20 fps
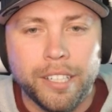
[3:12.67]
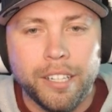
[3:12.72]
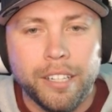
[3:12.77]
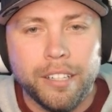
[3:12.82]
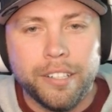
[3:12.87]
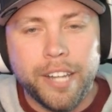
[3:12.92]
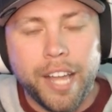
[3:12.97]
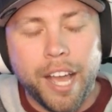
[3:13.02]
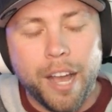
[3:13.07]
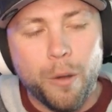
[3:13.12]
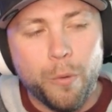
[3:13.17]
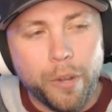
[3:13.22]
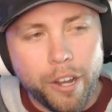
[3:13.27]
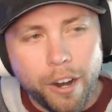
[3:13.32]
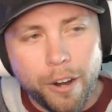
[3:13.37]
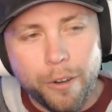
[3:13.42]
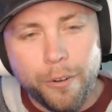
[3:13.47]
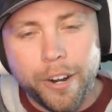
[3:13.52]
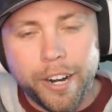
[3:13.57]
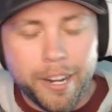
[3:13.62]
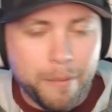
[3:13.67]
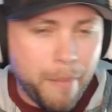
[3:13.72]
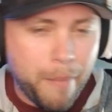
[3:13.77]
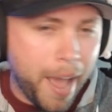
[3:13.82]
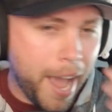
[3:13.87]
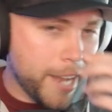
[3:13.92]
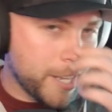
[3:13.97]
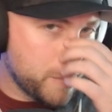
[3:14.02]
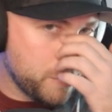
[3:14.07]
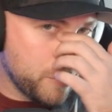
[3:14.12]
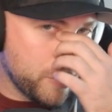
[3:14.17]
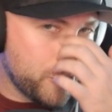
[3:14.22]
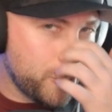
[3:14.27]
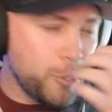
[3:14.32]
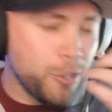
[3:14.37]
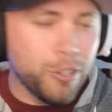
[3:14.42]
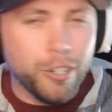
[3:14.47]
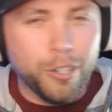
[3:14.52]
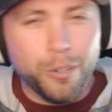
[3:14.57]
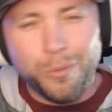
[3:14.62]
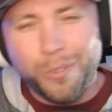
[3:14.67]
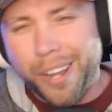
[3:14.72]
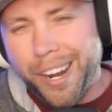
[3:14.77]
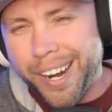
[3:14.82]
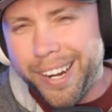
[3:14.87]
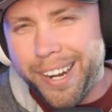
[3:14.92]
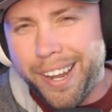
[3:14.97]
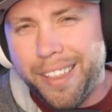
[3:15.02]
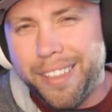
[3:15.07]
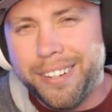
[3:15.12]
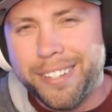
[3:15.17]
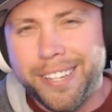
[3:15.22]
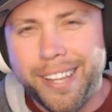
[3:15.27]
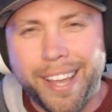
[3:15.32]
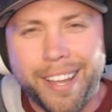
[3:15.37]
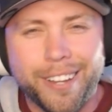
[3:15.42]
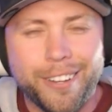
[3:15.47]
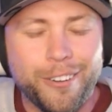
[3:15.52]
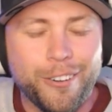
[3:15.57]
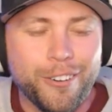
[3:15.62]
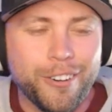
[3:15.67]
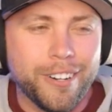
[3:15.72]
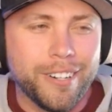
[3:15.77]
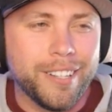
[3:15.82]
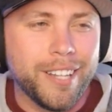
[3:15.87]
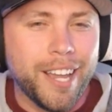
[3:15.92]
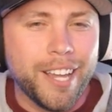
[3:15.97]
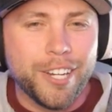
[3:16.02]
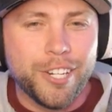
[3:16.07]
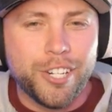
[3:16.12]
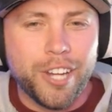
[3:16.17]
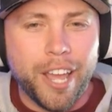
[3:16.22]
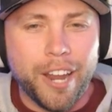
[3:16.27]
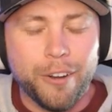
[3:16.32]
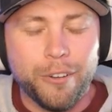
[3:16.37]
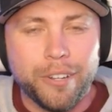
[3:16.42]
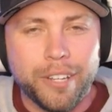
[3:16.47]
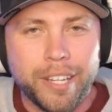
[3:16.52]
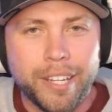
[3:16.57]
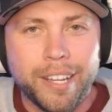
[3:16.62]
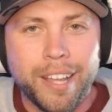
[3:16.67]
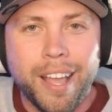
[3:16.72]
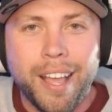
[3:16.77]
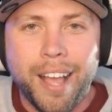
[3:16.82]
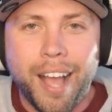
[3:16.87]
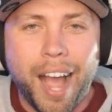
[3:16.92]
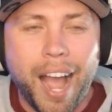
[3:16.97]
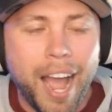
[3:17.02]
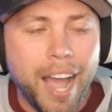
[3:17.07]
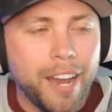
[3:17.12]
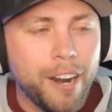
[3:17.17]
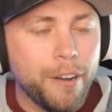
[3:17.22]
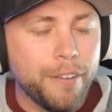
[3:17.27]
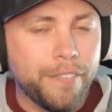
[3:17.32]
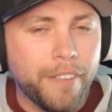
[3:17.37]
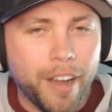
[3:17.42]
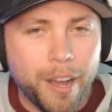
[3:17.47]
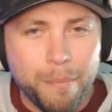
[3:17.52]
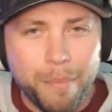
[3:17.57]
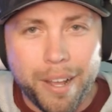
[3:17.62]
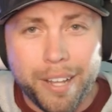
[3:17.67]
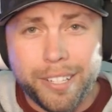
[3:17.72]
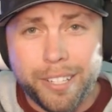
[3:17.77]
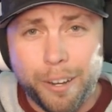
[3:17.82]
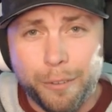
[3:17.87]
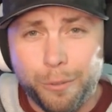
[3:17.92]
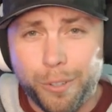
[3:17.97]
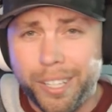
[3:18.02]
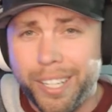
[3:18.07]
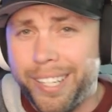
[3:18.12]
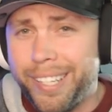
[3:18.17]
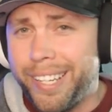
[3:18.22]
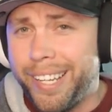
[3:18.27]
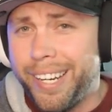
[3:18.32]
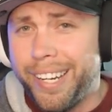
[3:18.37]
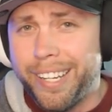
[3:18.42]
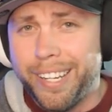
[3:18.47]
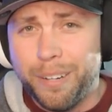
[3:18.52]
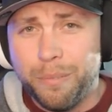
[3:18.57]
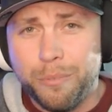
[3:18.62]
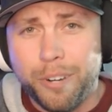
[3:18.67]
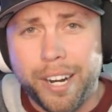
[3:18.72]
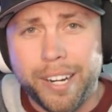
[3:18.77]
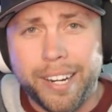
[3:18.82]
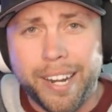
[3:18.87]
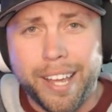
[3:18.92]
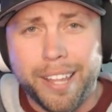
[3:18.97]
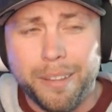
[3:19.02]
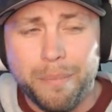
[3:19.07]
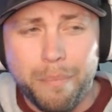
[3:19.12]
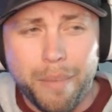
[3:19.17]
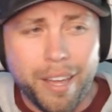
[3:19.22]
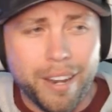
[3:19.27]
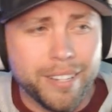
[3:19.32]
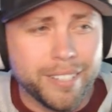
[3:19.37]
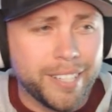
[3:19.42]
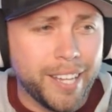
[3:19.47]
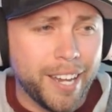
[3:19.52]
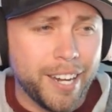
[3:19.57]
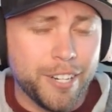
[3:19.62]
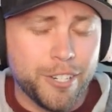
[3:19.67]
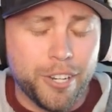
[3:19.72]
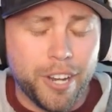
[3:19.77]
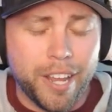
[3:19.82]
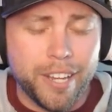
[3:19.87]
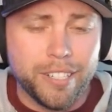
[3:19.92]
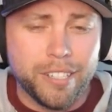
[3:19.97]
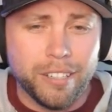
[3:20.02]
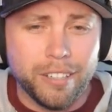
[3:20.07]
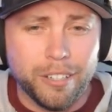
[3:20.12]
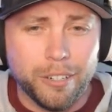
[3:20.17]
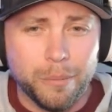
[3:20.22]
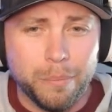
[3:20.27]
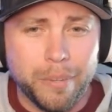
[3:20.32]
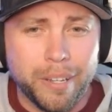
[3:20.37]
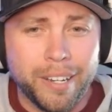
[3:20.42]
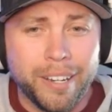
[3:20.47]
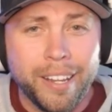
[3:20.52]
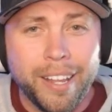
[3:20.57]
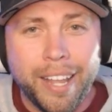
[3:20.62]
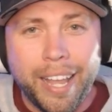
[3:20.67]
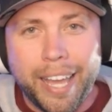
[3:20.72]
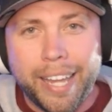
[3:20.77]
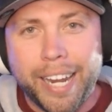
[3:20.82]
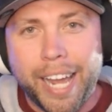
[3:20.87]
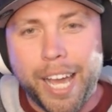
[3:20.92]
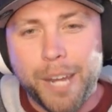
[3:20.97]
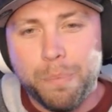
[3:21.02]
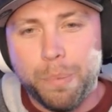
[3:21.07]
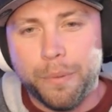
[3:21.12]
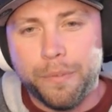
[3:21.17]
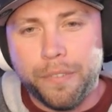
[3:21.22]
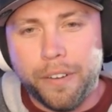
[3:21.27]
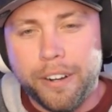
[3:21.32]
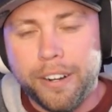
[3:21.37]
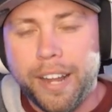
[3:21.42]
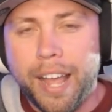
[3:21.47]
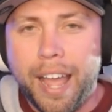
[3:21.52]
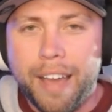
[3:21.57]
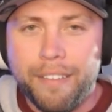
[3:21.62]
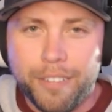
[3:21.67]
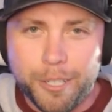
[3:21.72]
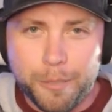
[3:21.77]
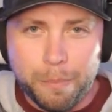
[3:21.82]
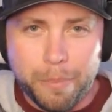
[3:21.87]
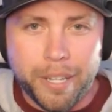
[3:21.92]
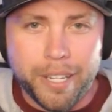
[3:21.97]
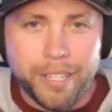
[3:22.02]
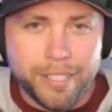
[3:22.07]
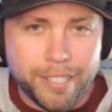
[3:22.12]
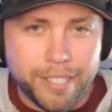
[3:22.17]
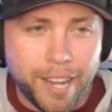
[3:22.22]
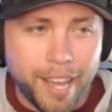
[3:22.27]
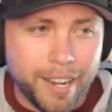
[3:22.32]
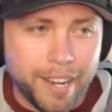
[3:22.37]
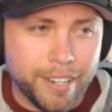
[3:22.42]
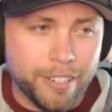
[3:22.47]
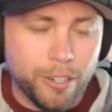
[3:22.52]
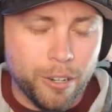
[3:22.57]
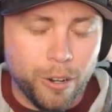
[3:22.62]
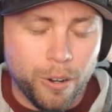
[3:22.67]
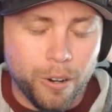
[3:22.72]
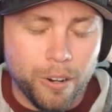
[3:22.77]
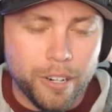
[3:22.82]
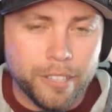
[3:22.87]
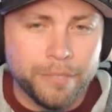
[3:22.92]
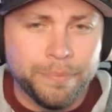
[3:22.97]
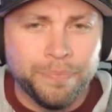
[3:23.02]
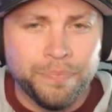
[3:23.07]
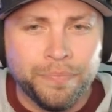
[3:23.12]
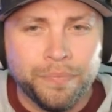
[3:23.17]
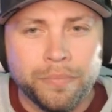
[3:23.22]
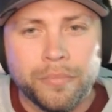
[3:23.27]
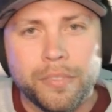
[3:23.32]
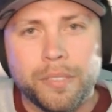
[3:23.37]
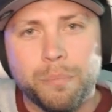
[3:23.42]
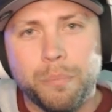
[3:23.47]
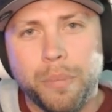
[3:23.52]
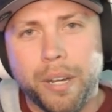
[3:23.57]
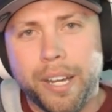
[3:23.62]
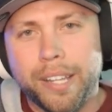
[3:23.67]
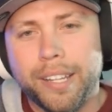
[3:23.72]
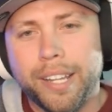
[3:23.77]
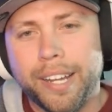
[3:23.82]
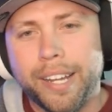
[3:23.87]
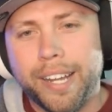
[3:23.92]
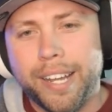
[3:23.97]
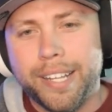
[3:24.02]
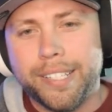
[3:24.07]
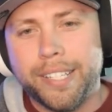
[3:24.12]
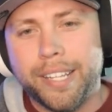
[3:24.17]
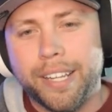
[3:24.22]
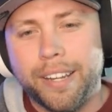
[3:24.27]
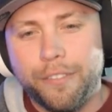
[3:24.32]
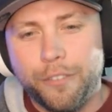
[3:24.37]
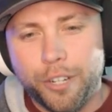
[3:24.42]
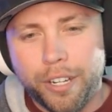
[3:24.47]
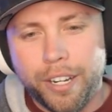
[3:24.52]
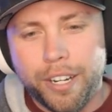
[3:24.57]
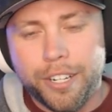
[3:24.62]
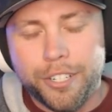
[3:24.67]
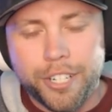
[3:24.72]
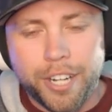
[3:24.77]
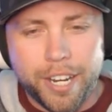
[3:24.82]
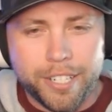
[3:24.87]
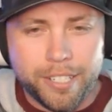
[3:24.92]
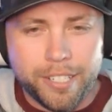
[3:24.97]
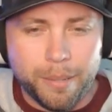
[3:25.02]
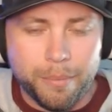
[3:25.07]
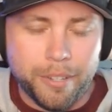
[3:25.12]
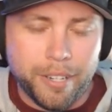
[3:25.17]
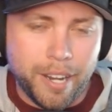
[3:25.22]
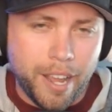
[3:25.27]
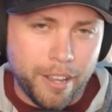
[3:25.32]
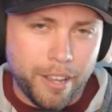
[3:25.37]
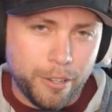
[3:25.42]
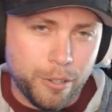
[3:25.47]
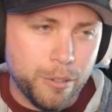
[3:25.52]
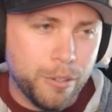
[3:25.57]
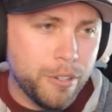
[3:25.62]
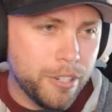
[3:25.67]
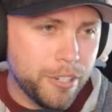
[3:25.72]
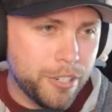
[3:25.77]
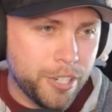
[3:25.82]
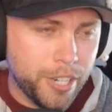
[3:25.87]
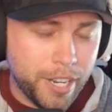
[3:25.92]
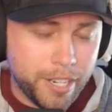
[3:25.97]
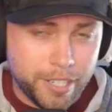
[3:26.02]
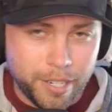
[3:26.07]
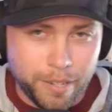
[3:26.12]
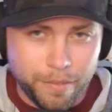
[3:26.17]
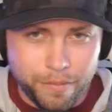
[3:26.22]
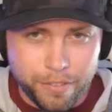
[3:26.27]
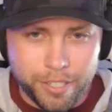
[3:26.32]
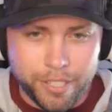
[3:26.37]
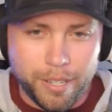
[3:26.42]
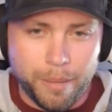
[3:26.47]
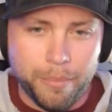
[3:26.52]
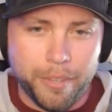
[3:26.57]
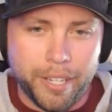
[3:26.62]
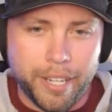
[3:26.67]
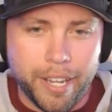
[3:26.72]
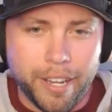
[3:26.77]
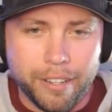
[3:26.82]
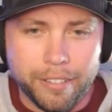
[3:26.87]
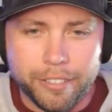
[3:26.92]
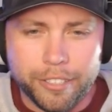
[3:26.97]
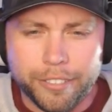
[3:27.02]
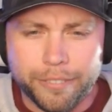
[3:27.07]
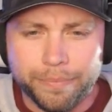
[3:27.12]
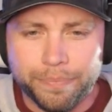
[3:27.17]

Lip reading: Now, we are running Maximus. You could run another tech card like Shadow King. I don't find myself really needing him right now. The meta's kind of changed a little bit, and I'd prefer to have this big statted card. But like I said, if you're going to change something out, you could change him for something else.